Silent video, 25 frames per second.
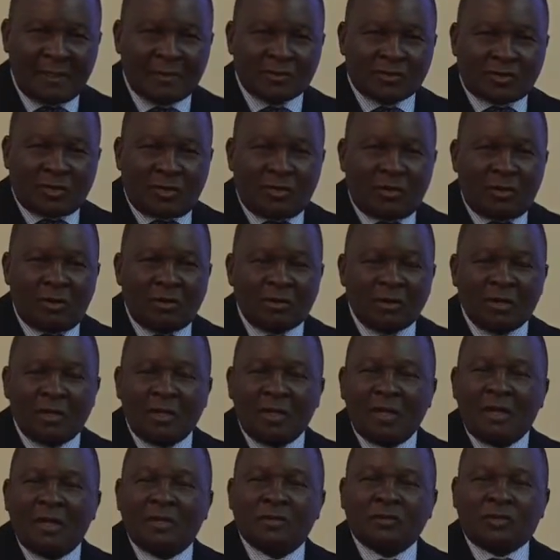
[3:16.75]
So
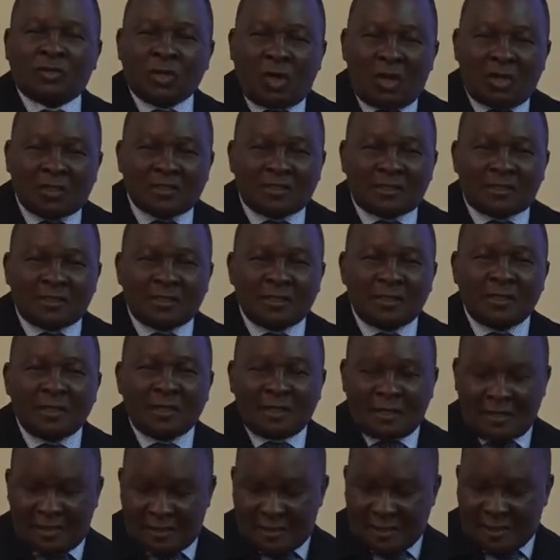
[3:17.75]
don't
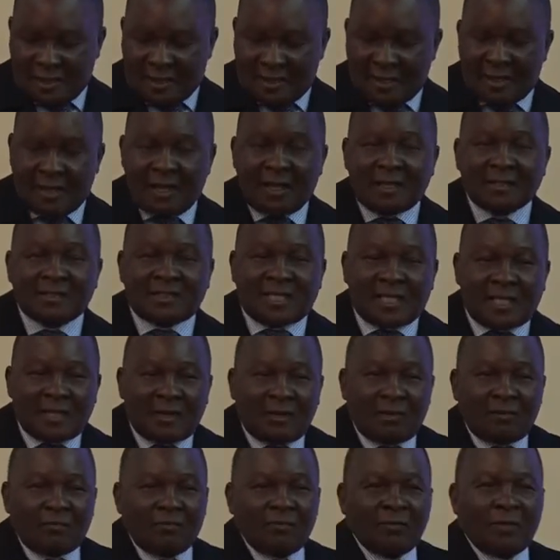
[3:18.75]

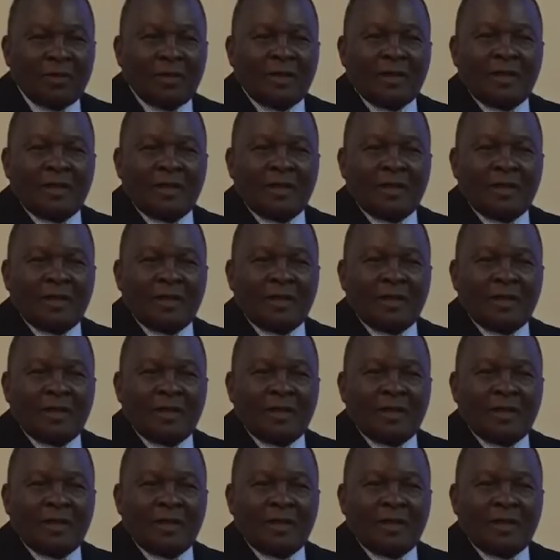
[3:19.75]
tell